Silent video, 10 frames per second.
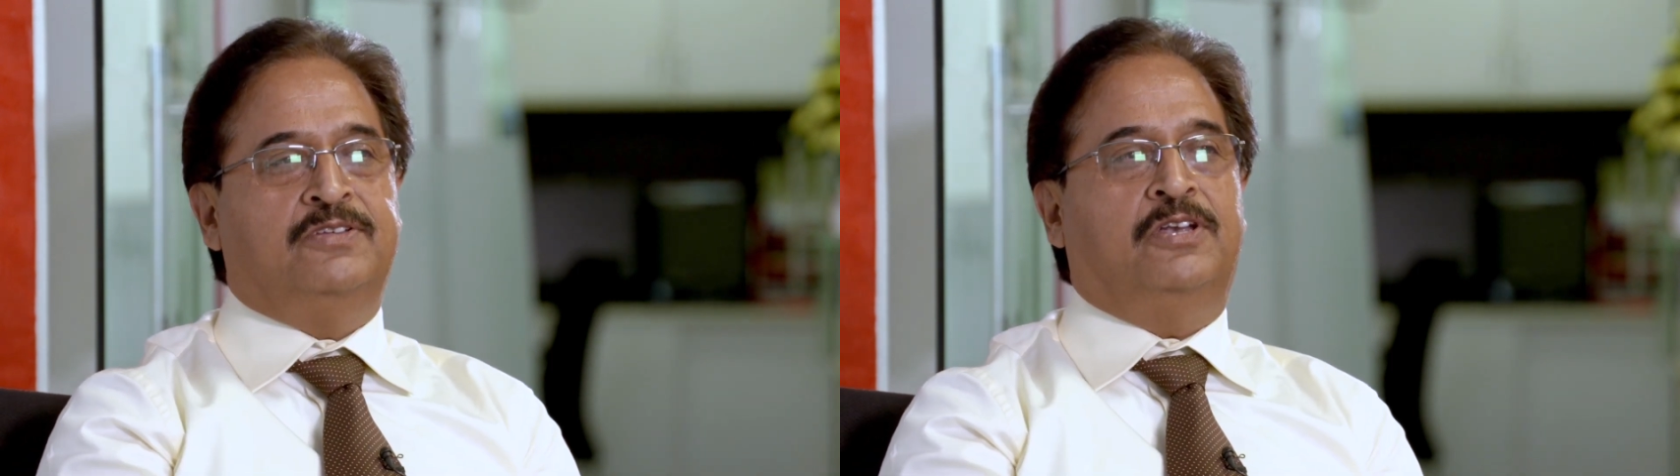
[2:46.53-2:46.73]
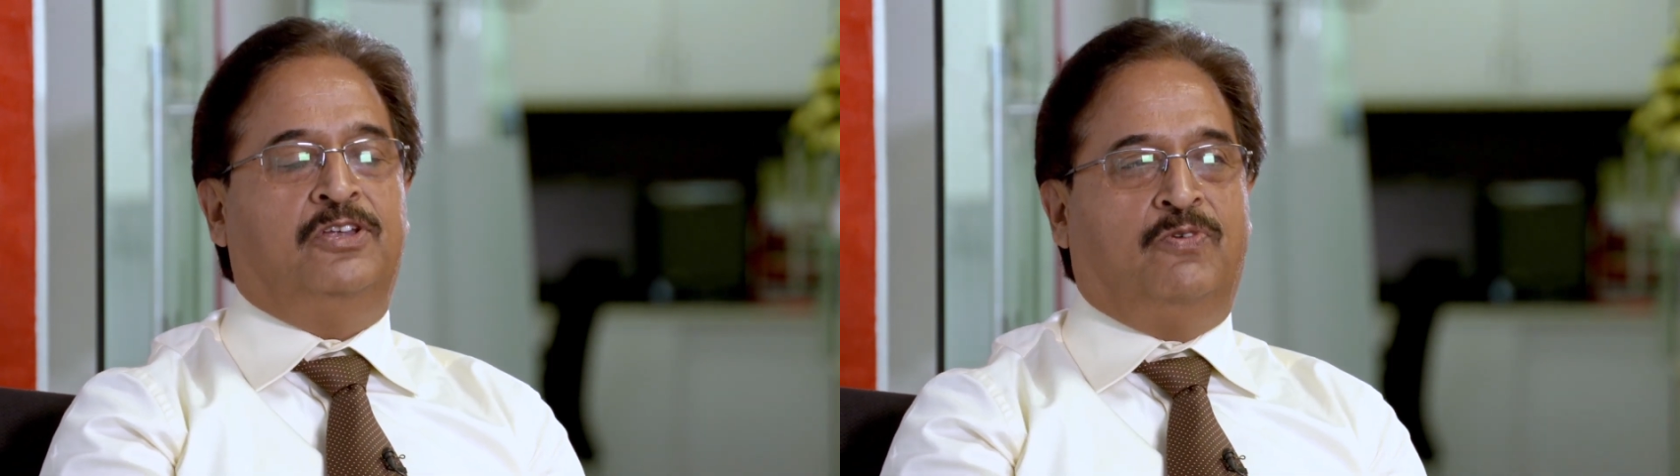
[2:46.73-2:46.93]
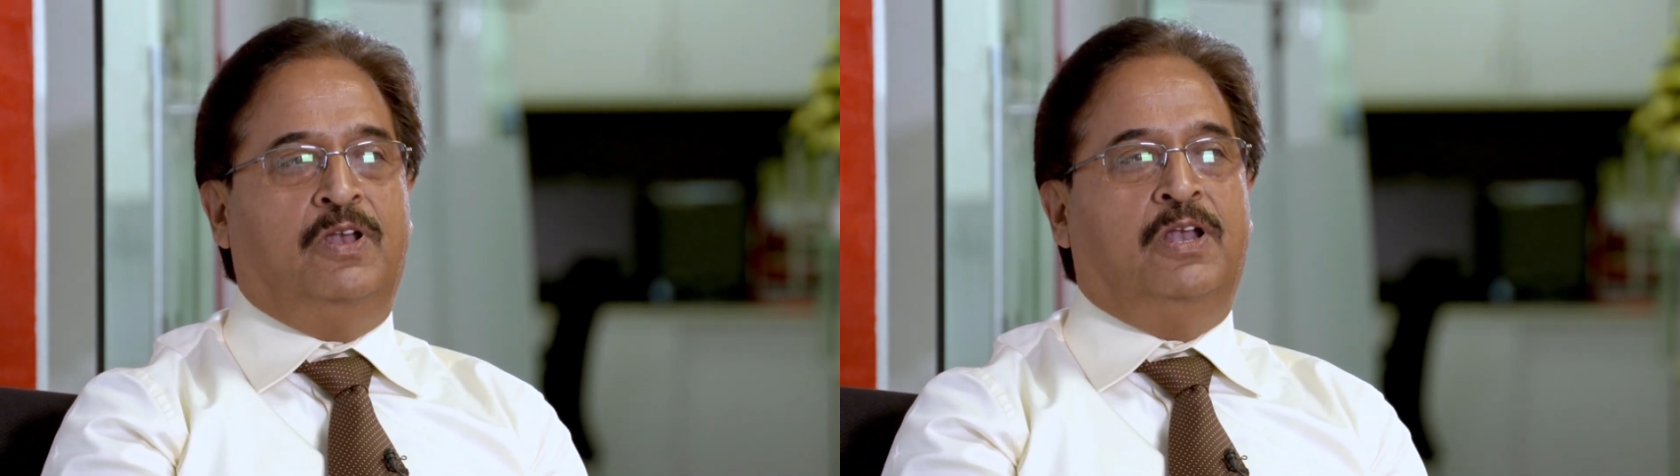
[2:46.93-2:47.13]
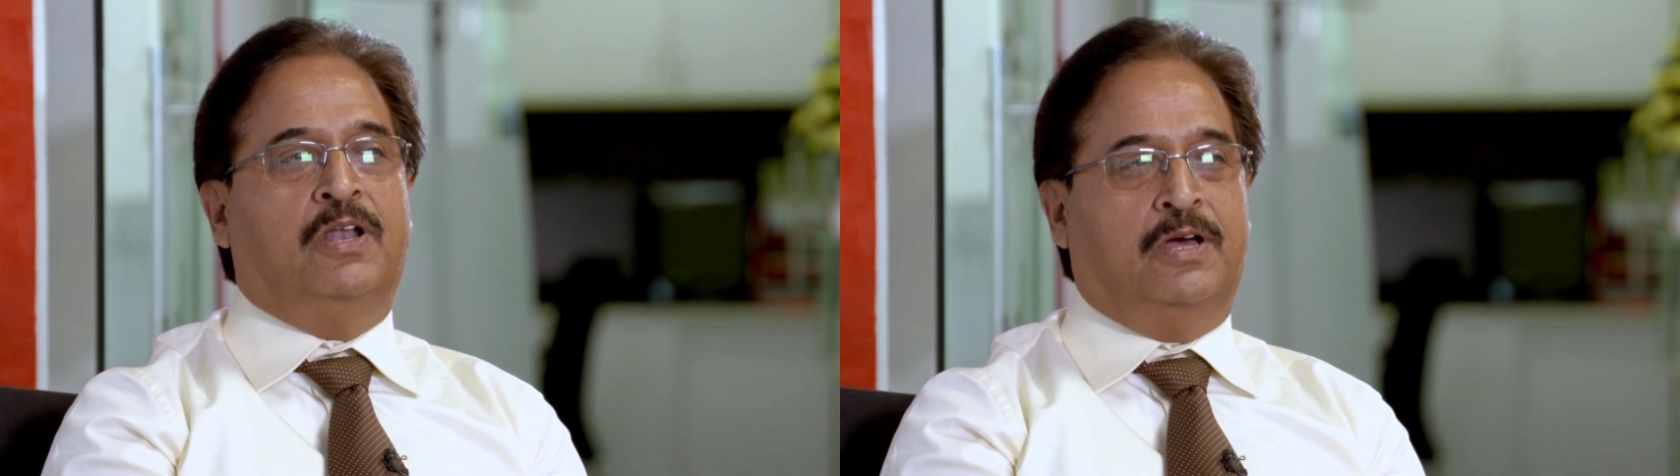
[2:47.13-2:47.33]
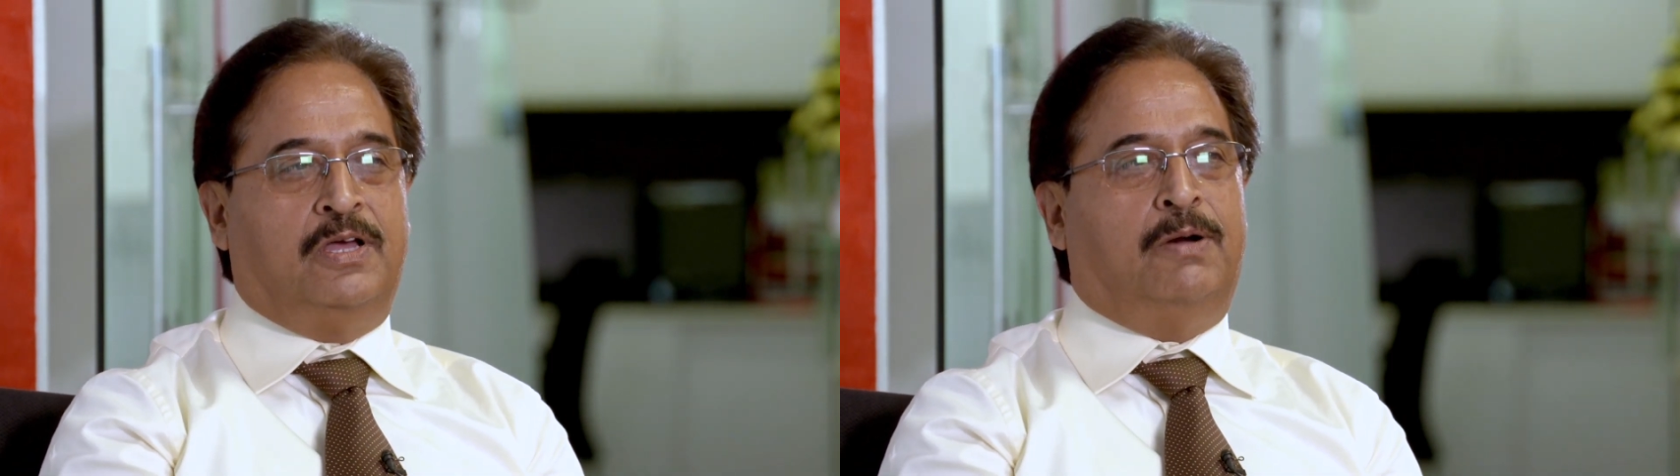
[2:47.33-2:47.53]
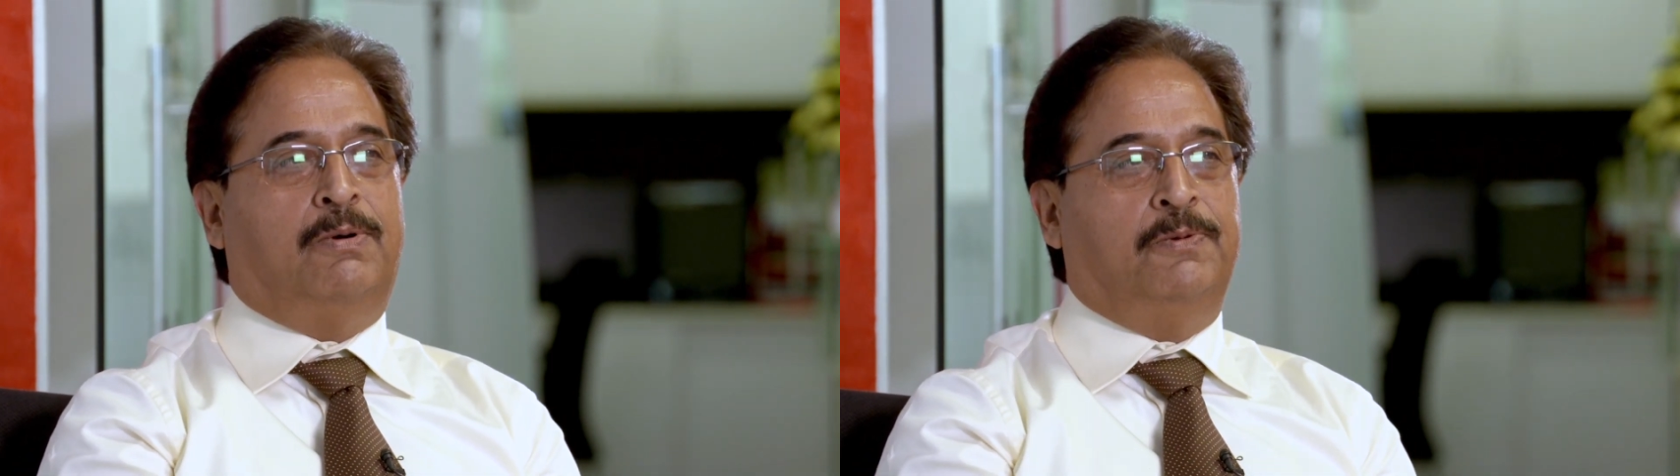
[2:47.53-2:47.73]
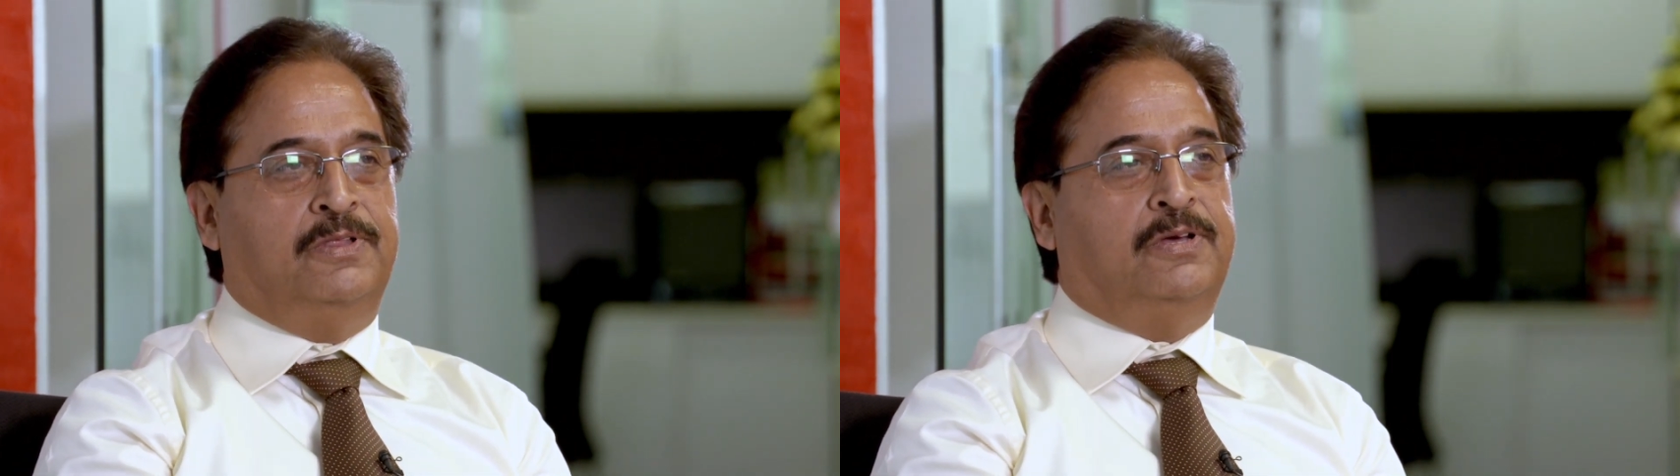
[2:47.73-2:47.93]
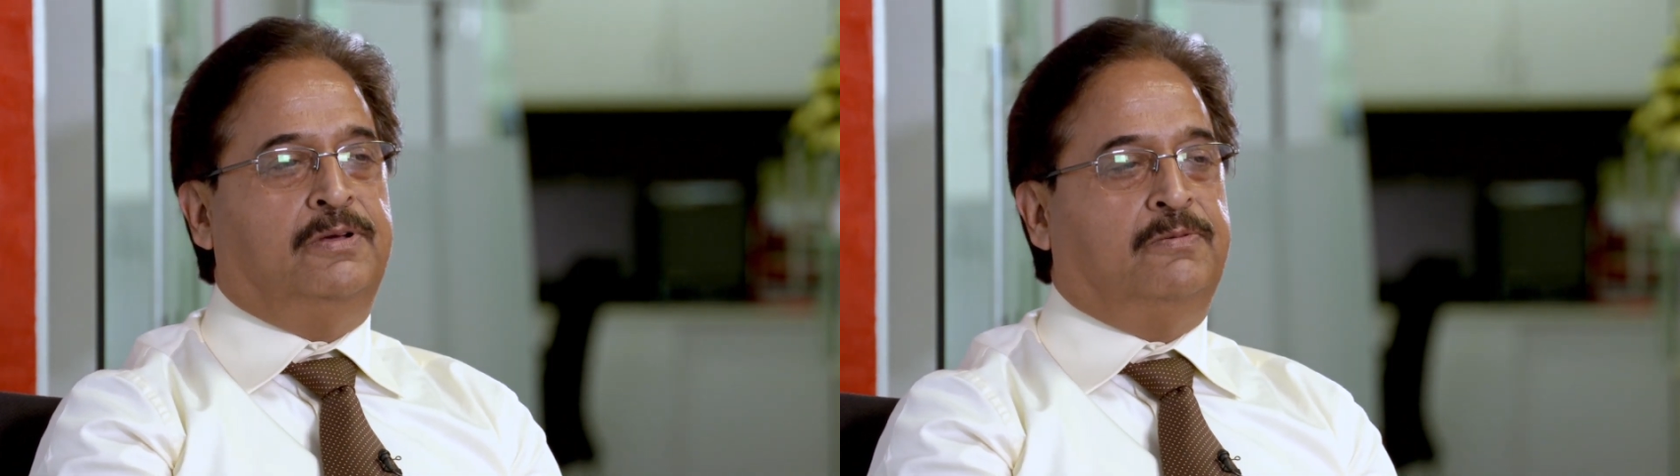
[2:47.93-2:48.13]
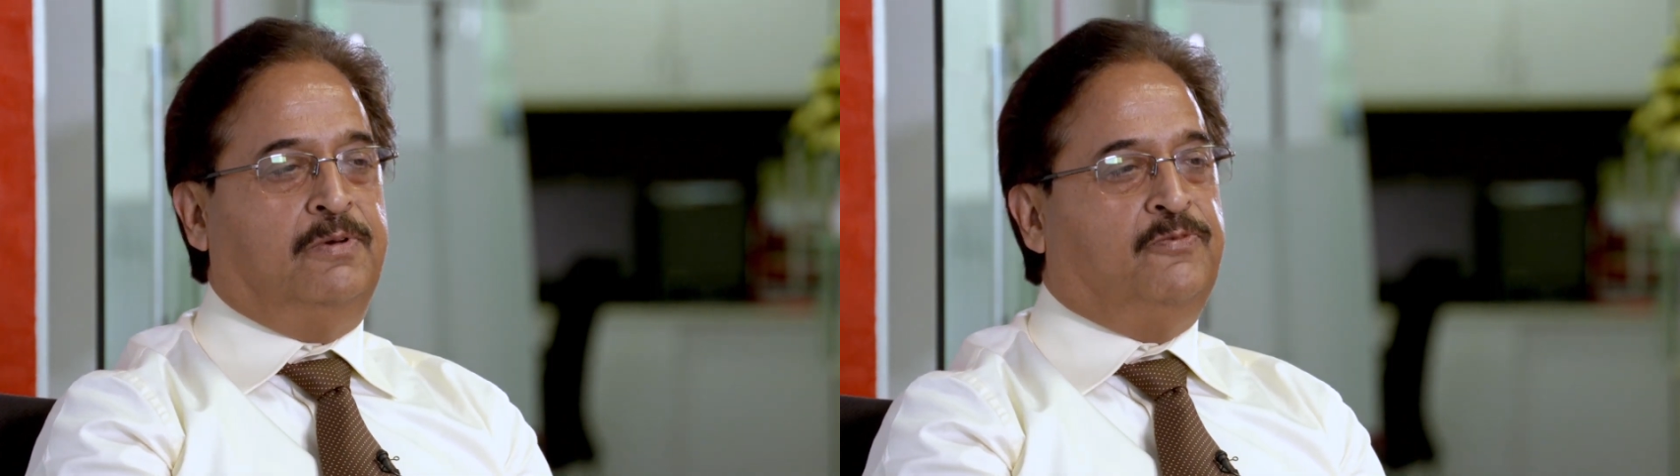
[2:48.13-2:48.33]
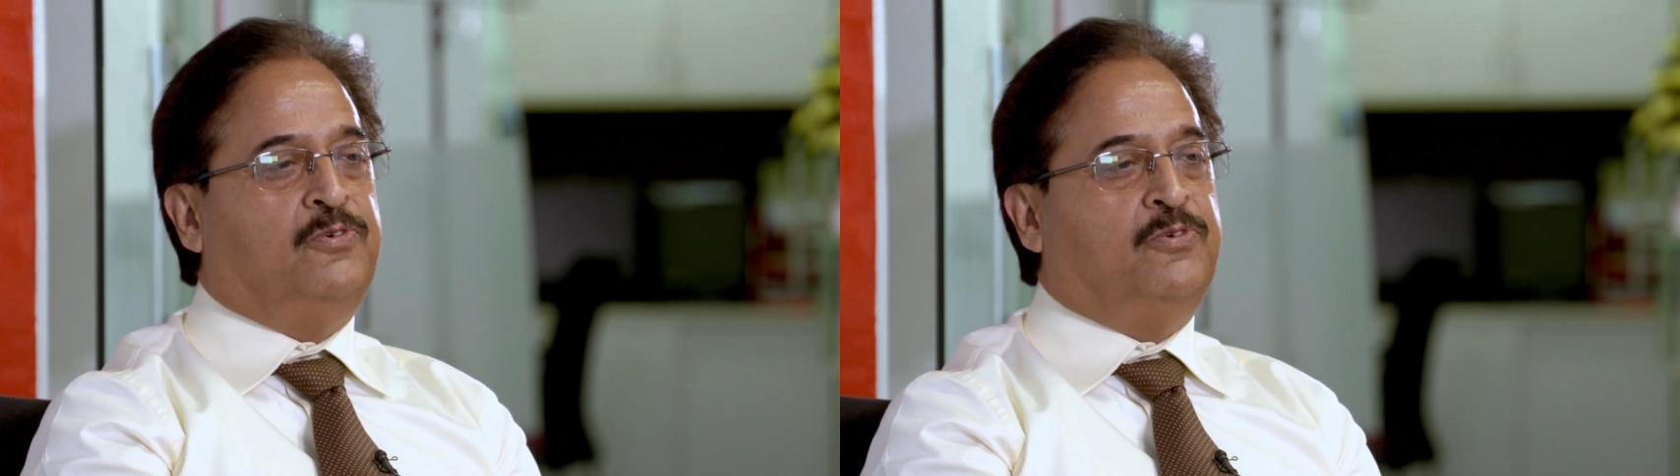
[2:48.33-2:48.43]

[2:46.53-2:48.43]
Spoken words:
that it will come up in the